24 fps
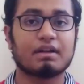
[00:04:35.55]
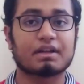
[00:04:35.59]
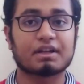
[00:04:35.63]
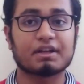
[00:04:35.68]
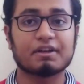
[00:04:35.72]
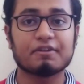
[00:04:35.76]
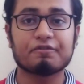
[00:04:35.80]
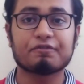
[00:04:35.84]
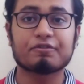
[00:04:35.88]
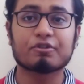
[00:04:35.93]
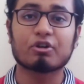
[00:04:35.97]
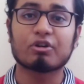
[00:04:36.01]

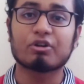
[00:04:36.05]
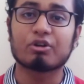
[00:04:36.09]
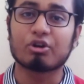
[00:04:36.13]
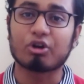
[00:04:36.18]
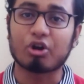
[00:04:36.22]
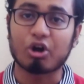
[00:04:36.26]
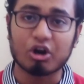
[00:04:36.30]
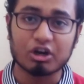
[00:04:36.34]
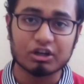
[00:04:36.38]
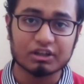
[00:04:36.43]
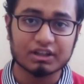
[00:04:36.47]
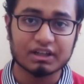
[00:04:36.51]
If you're
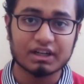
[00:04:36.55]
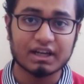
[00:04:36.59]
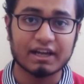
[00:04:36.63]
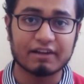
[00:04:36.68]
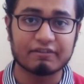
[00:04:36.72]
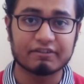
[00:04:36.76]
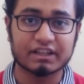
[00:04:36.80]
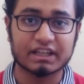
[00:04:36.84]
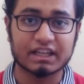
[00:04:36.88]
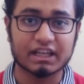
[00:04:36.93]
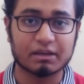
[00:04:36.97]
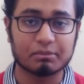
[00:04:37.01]
not a
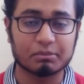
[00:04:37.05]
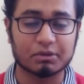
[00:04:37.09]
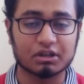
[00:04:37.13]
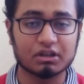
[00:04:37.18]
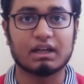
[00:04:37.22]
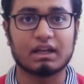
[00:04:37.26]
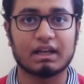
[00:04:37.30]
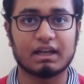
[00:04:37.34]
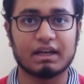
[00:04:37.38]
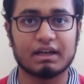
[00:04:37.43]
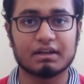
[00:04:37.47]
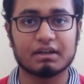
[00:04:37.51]
heavy gamer
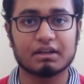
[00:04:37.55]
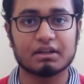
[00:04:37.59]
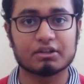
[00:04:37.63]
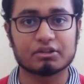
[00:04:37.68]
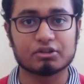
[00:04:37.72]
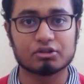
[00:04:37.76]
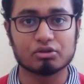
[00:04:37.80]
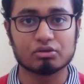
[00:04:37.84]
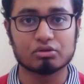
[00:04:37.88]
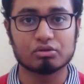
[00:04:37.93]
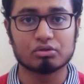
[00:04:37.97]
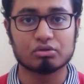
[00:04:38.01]
and
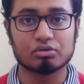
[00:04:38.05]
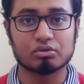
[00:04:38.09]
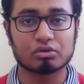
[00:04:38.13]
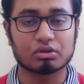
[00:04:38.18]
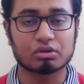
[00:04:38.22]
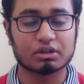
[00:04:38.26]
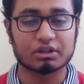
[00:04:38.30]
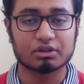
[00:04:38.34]
you